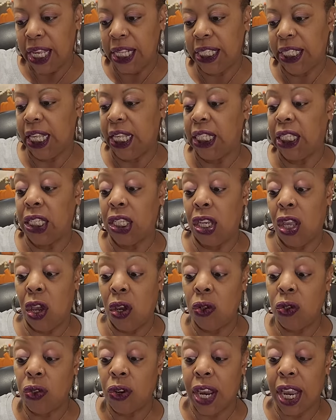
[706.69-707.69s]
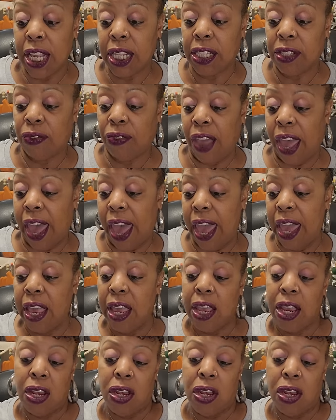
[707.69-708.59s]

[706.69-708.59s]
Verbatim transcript: It says no trans fat,